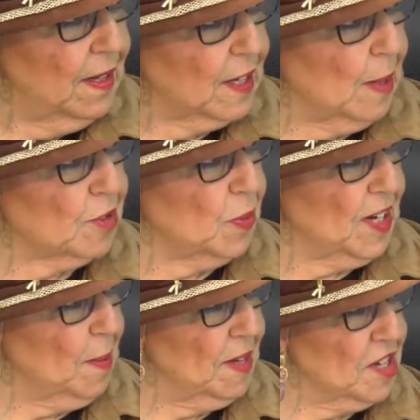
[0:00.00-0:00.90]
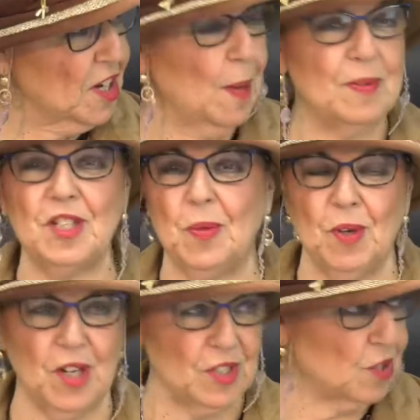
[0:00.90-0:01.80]
Come, sweetie, I'll make you a cup of tea, we'll
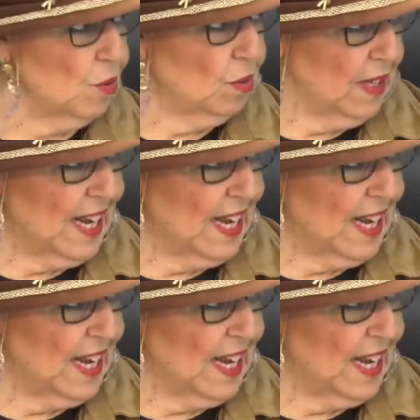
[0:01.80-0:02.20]
go to school. And